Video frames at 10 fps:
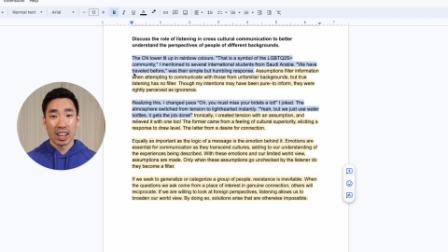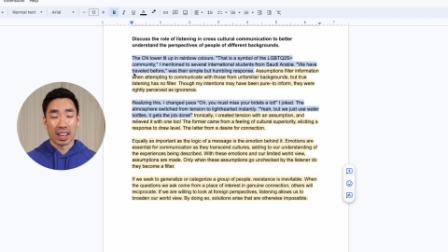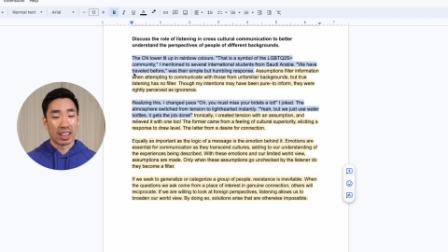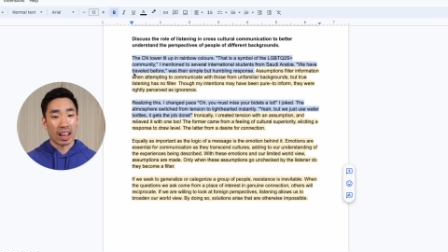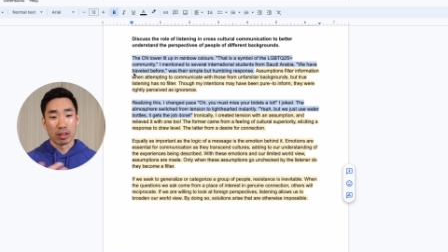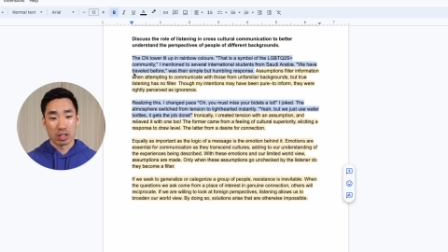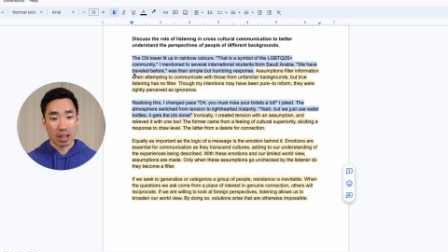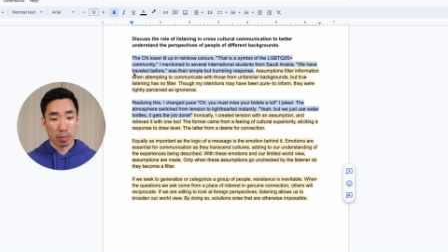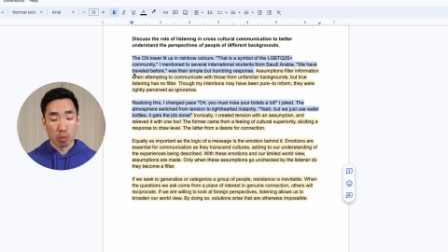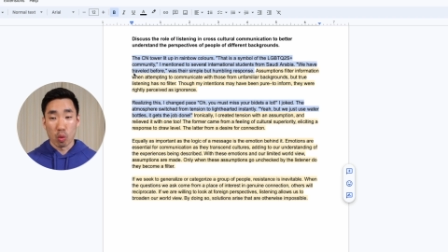and tells
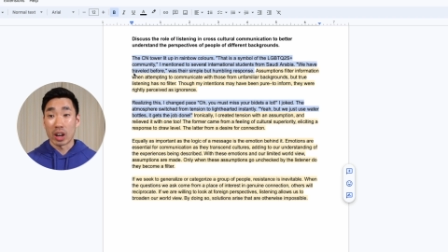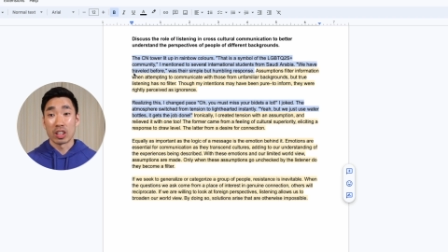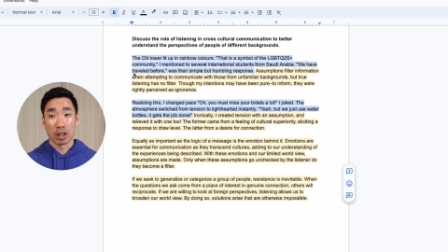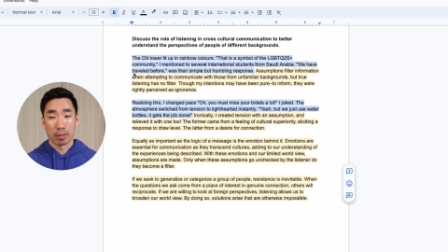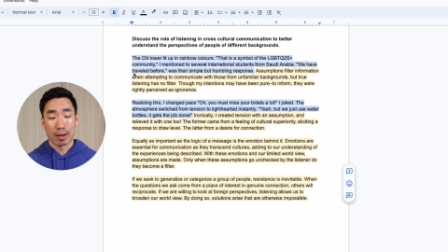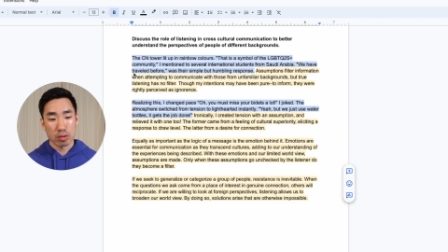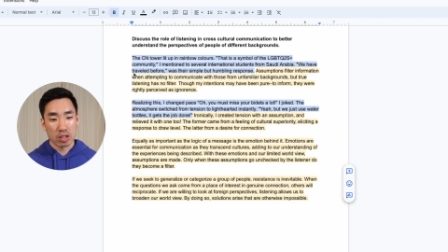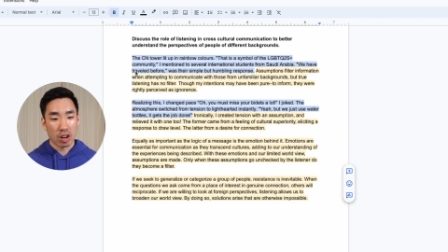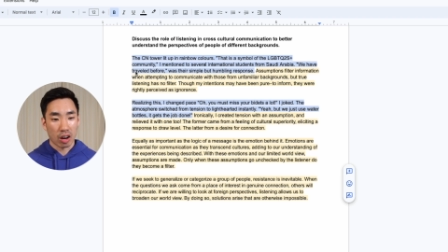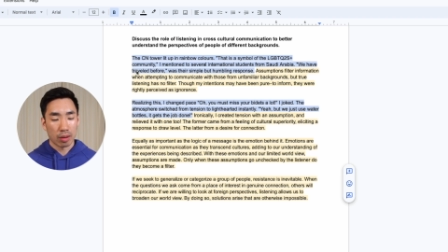them what you're about
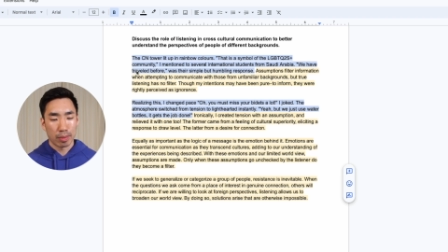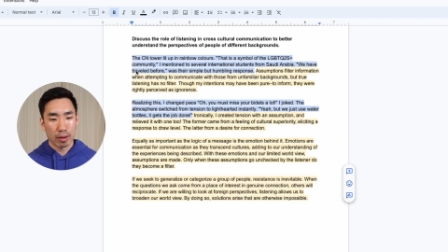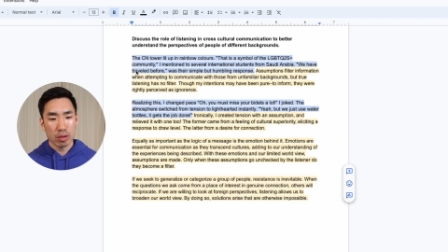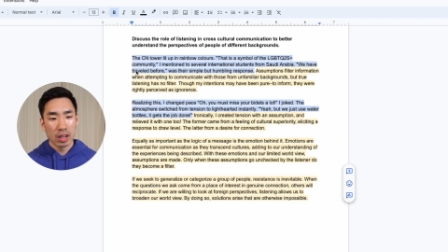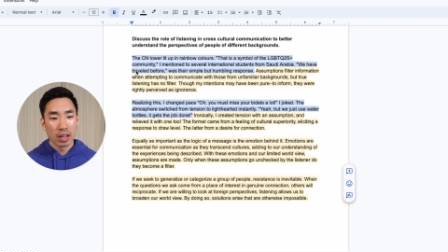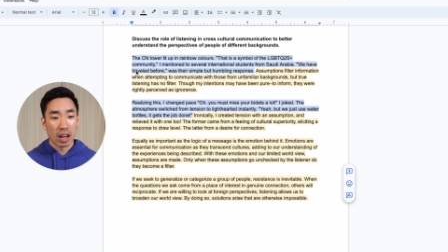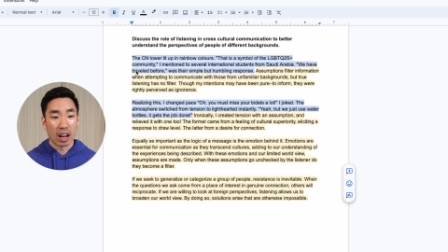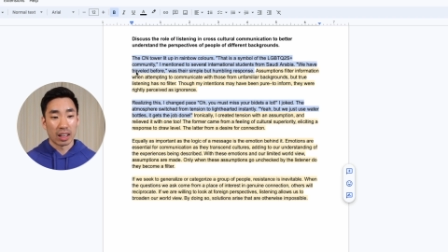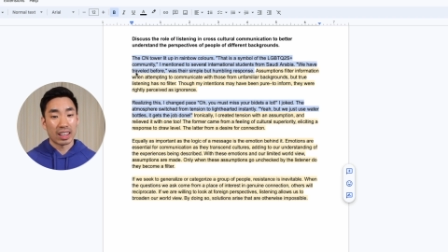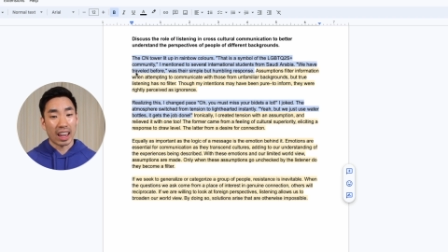to talk about
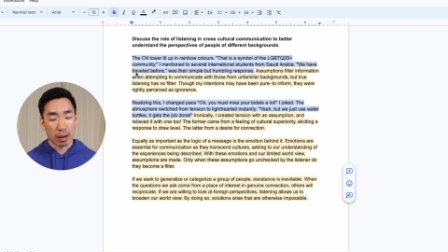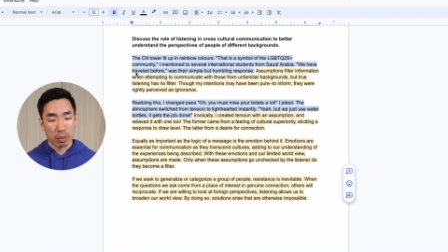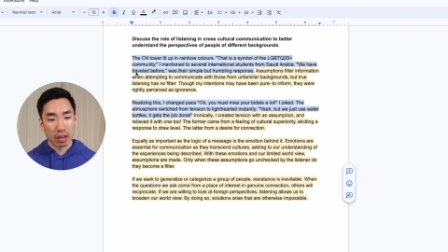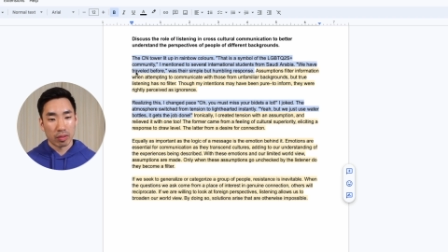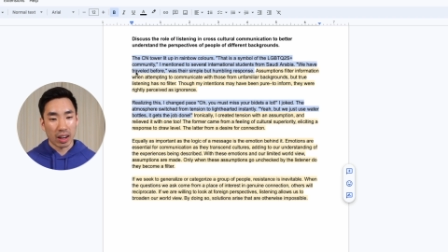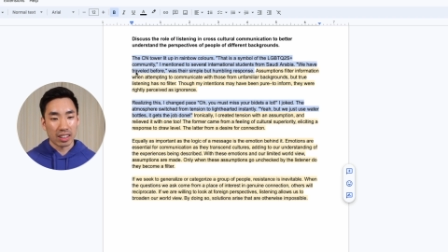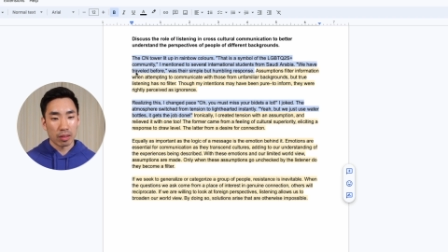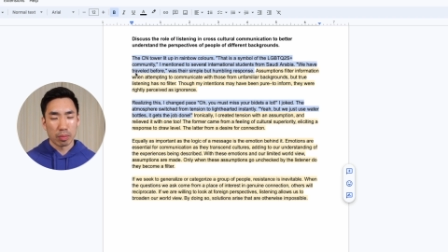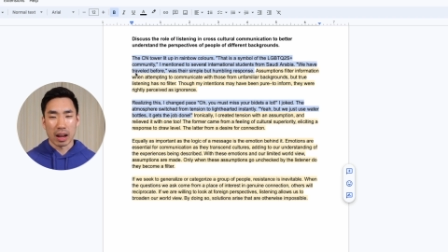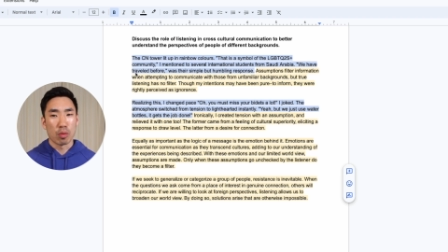uh, can be
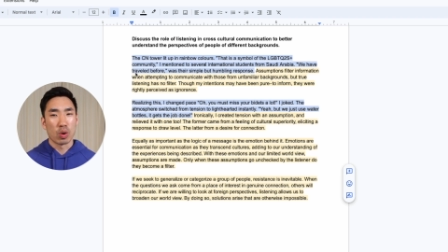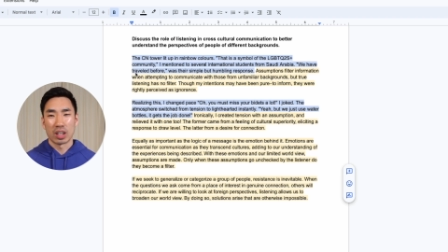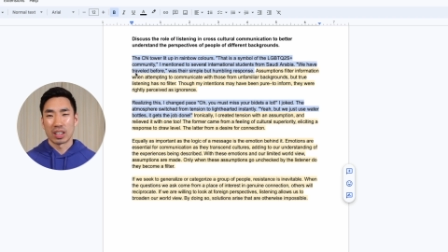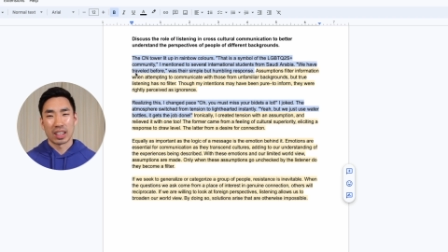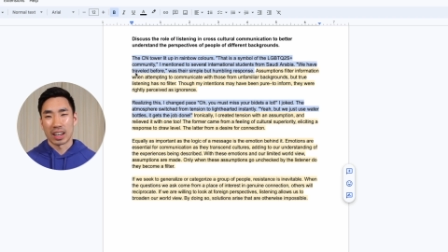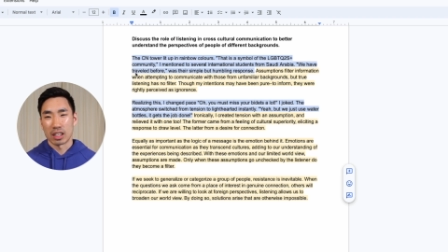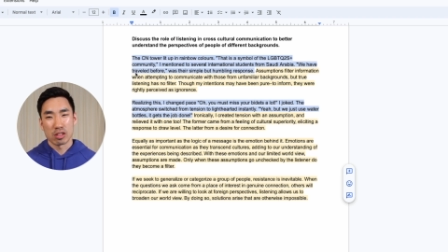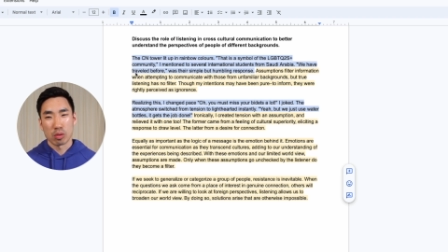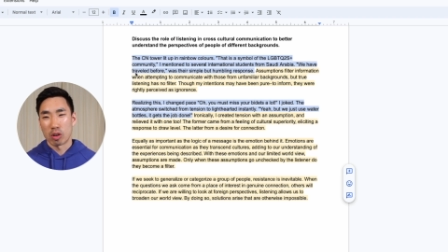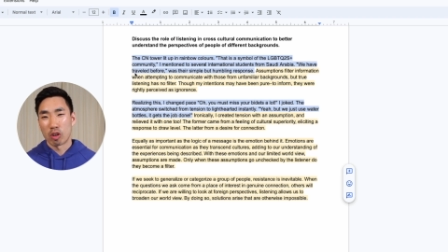effective, but I wouldn't get
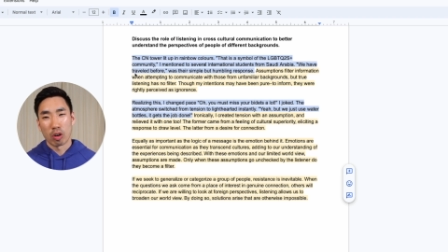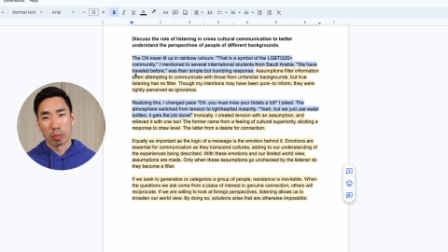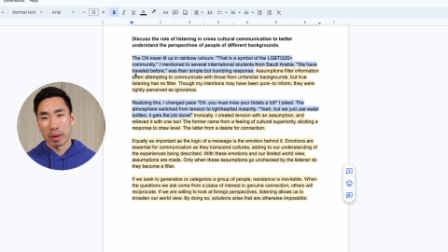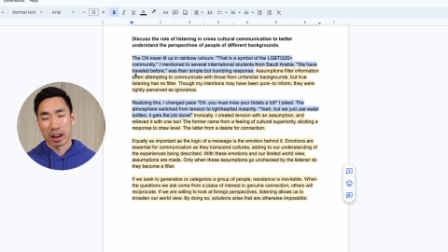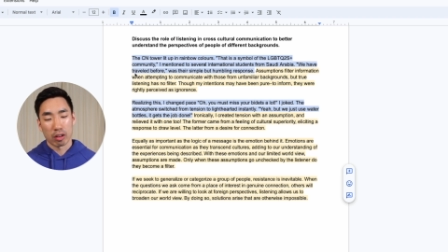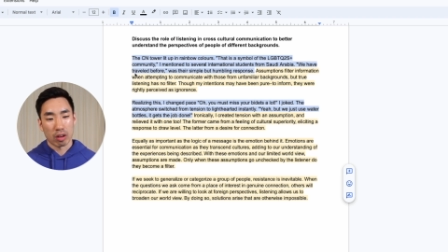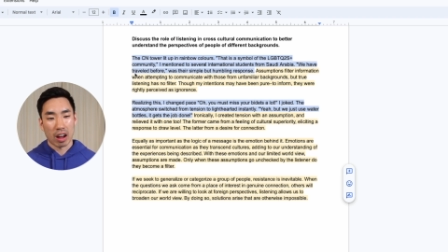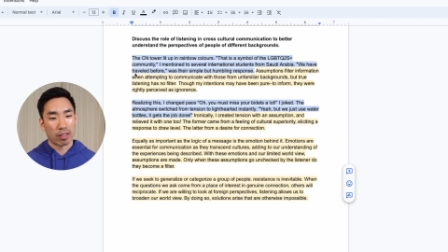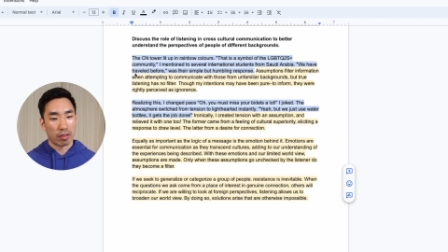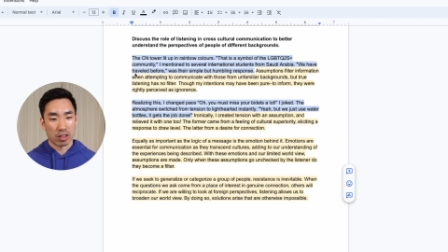into a whole
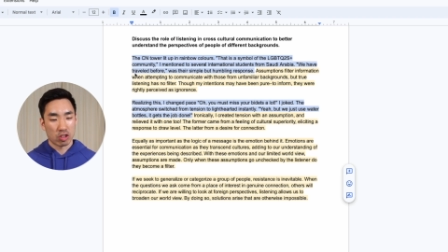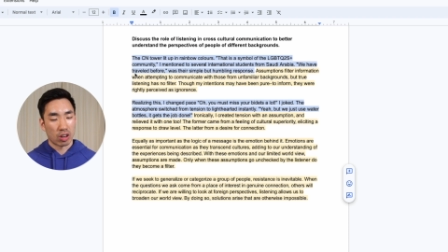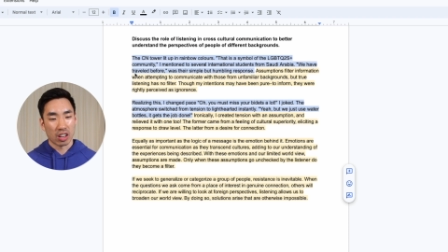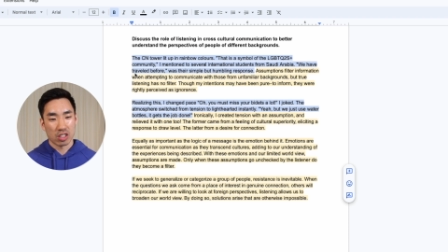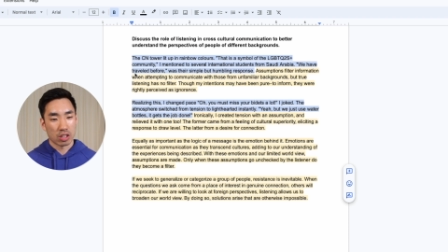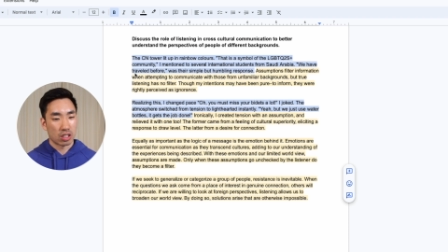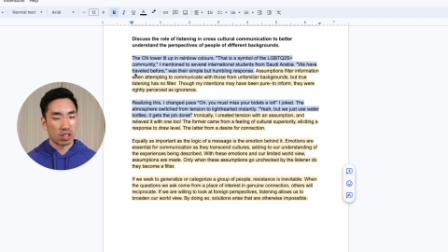paragraph of introductions.